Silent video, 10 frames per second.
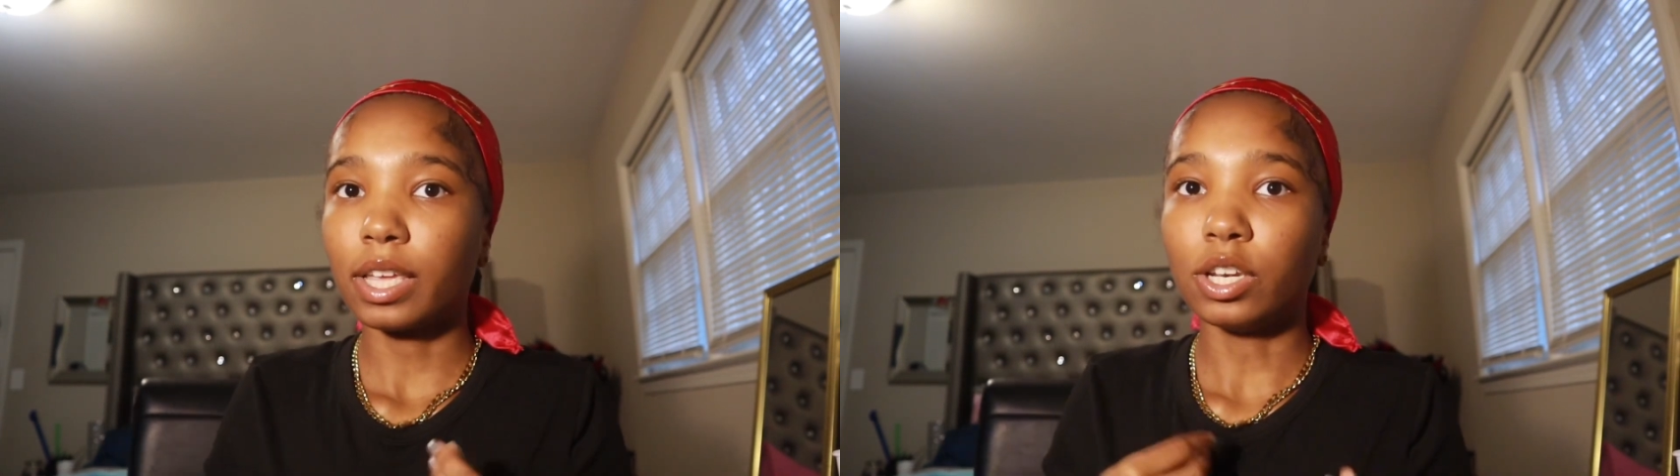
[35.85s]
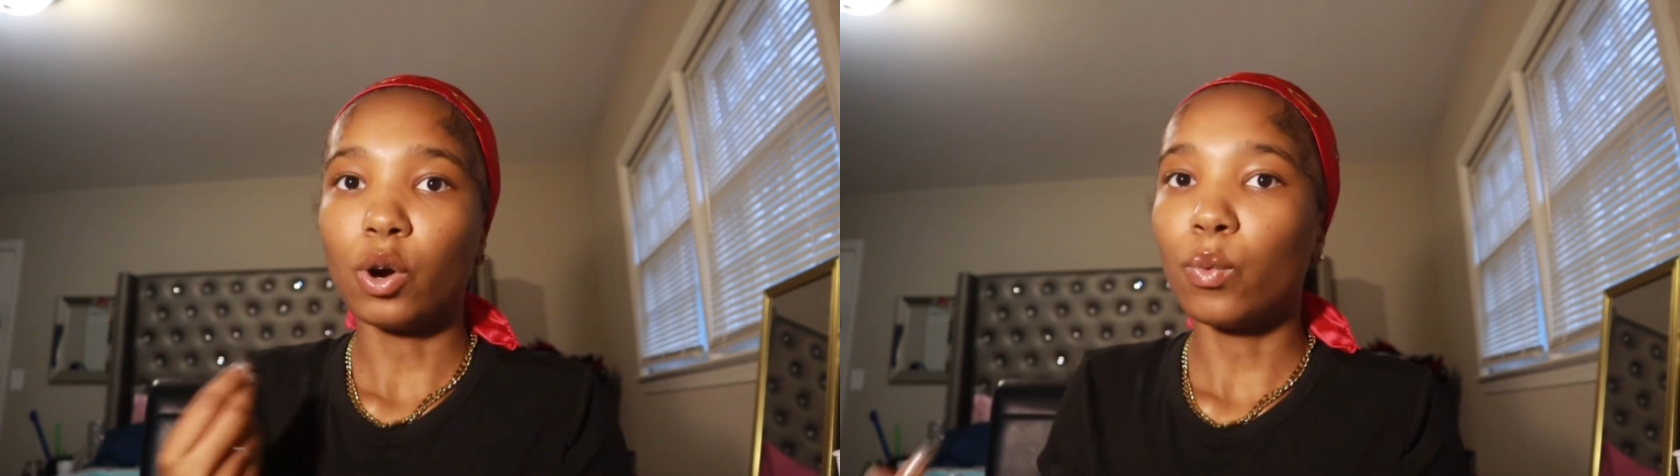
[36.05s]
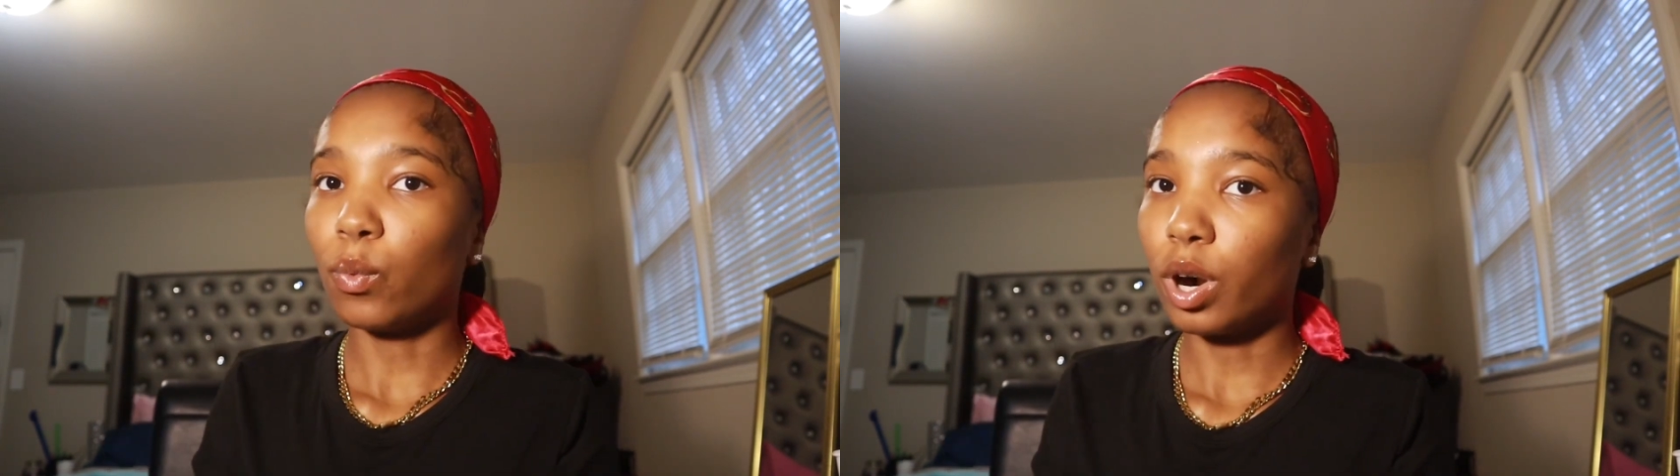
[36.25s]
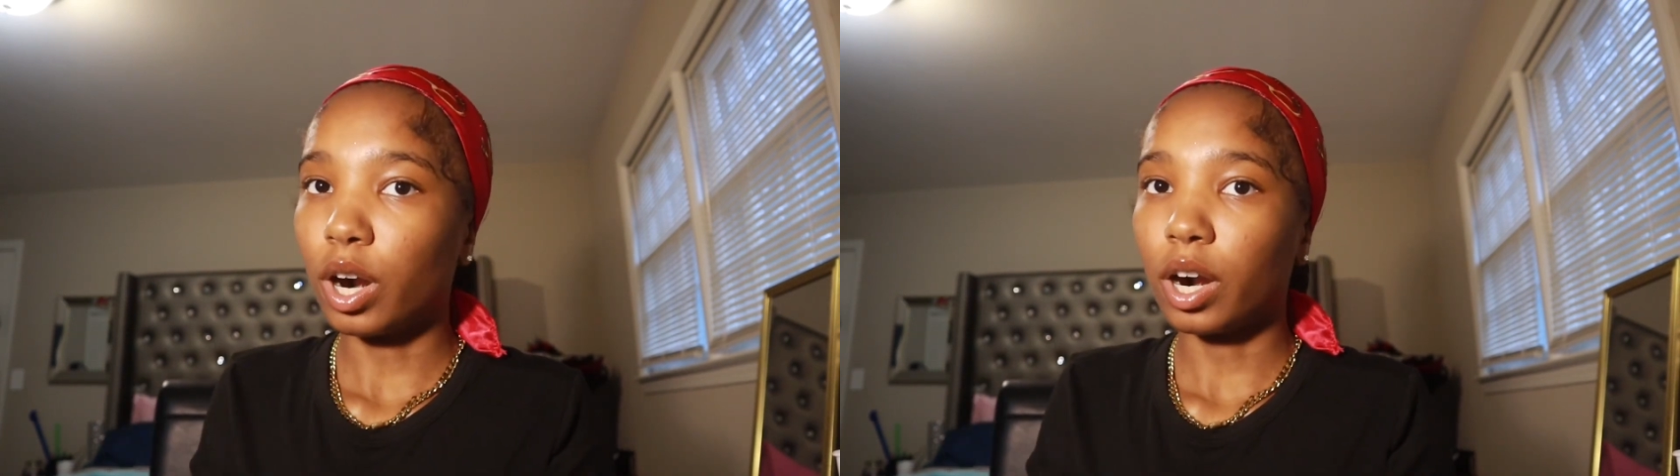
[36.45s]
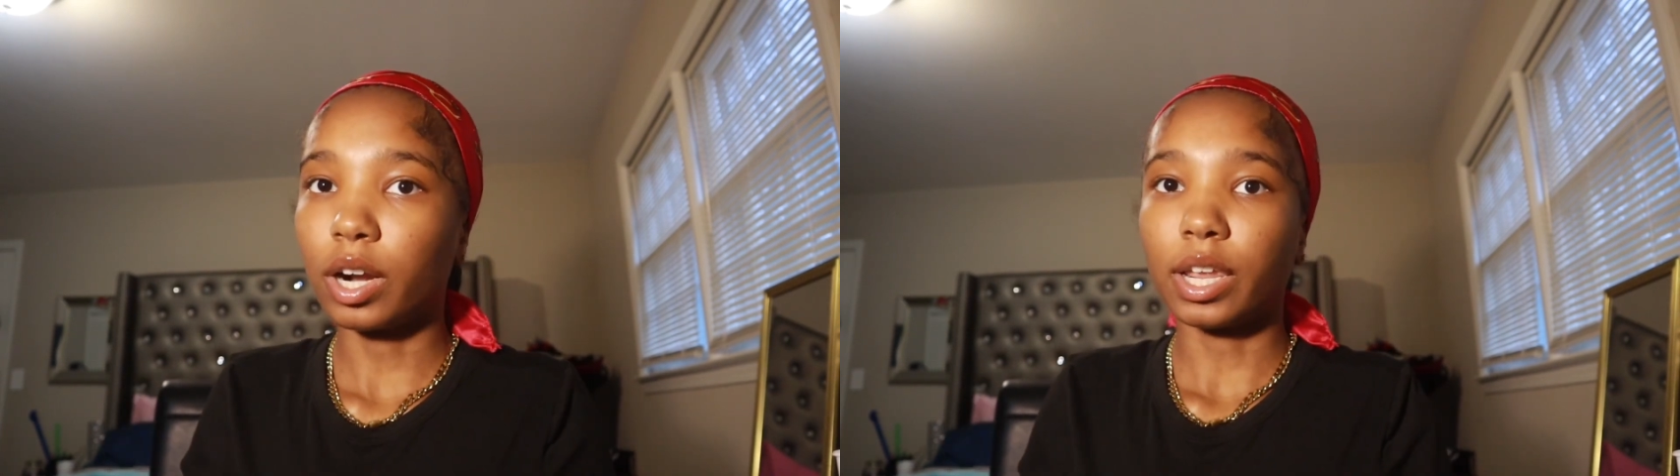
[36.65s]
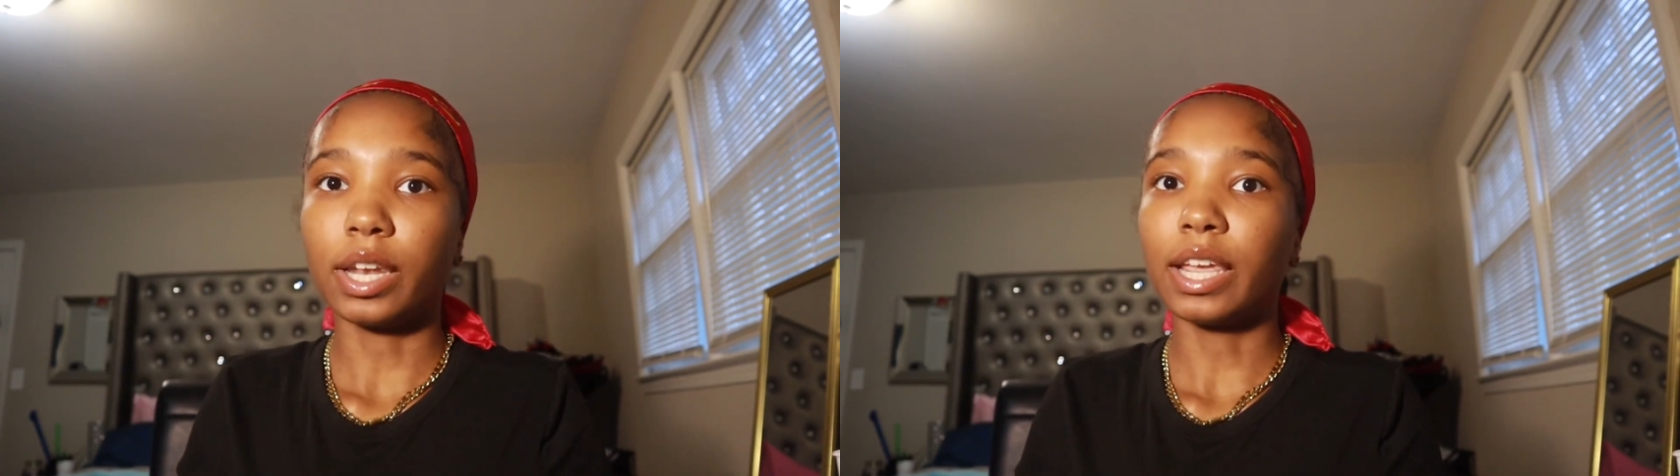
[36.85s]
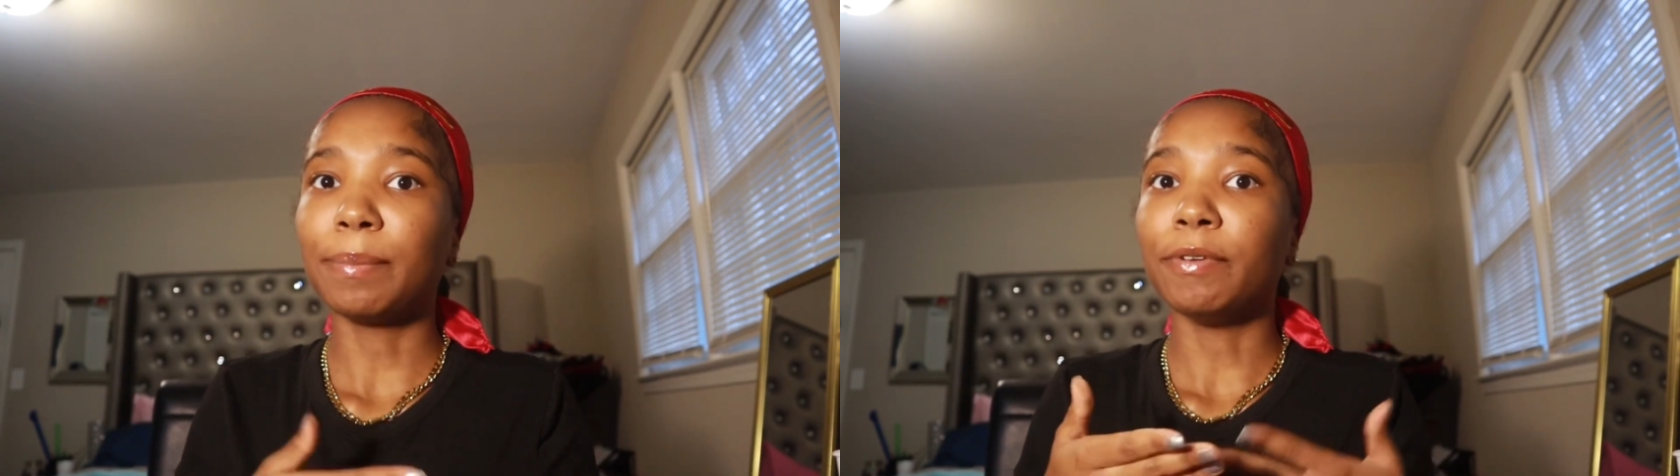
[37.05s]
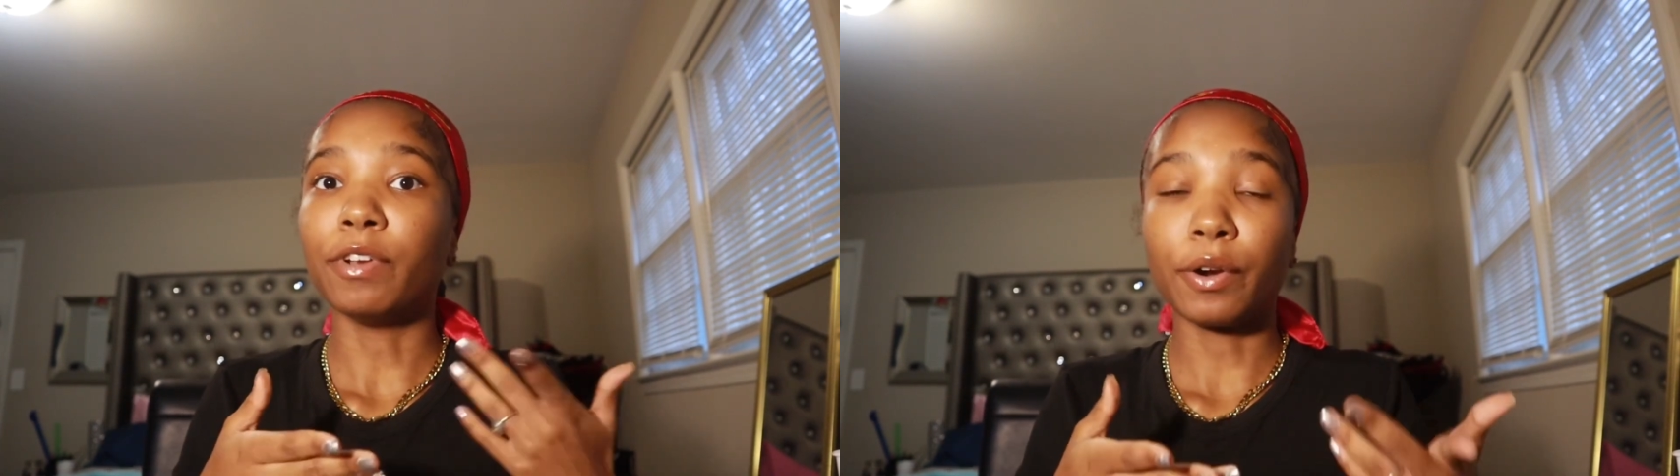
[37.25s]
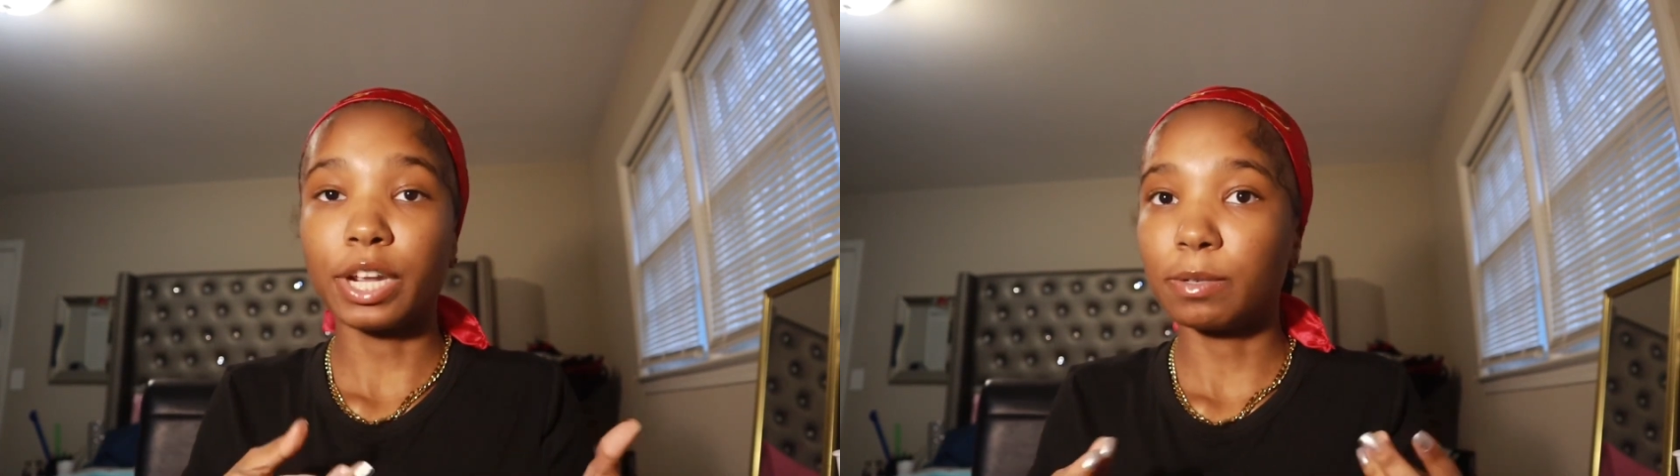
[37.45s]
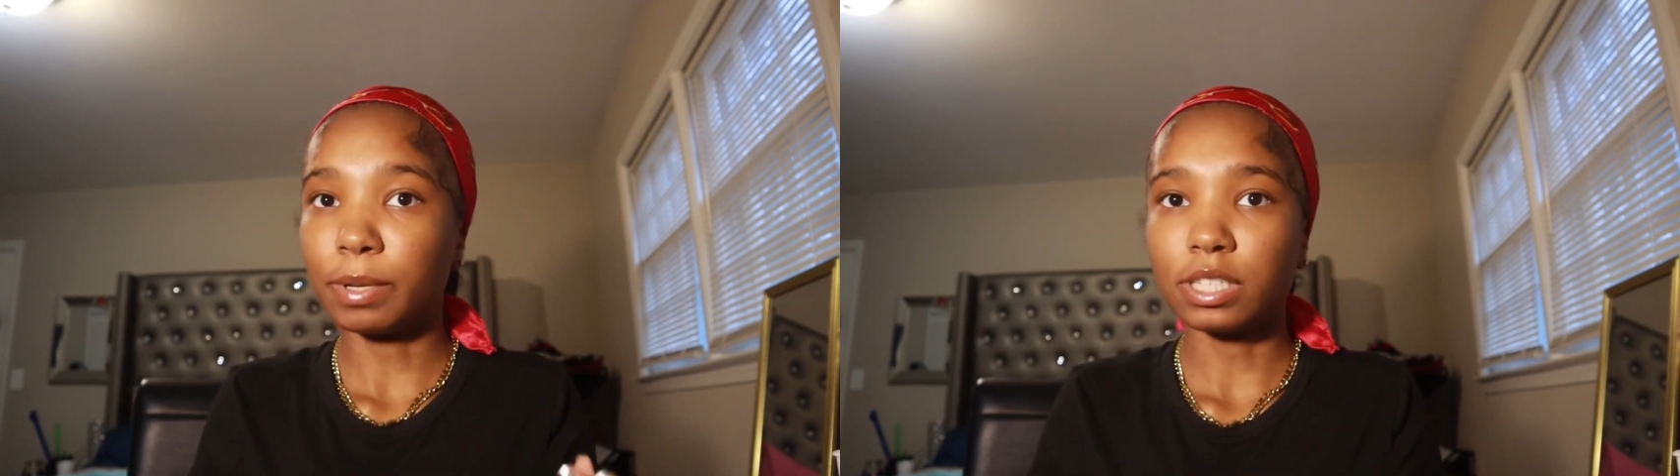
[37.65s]
it don't work, and it can be very
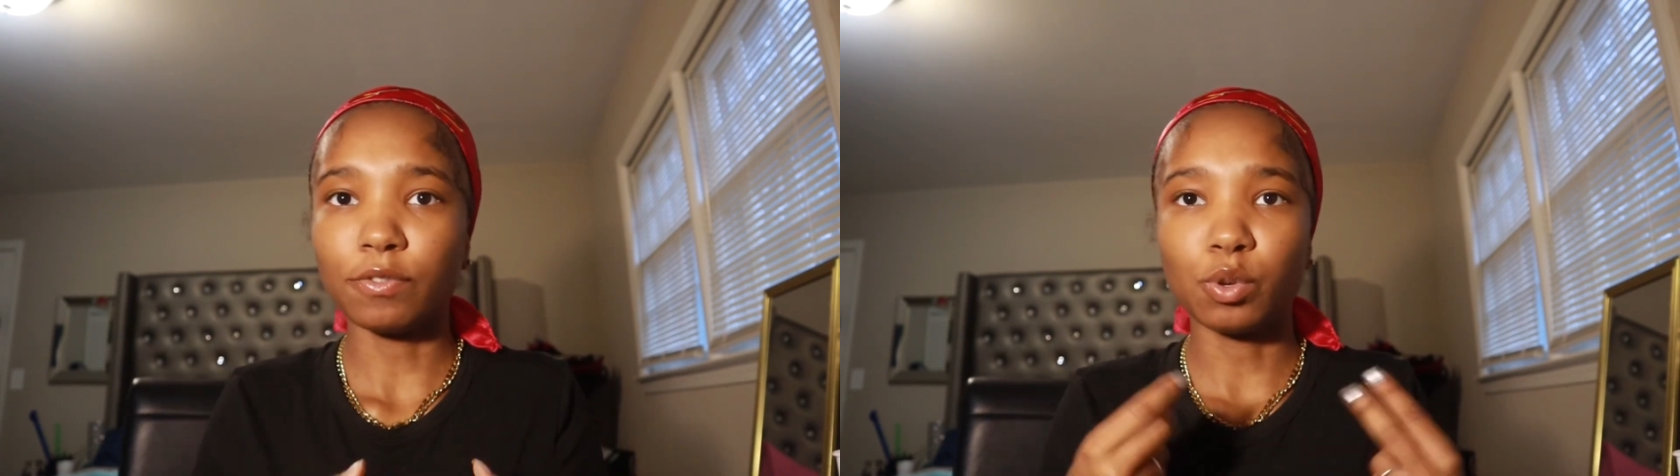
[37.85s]
expensive.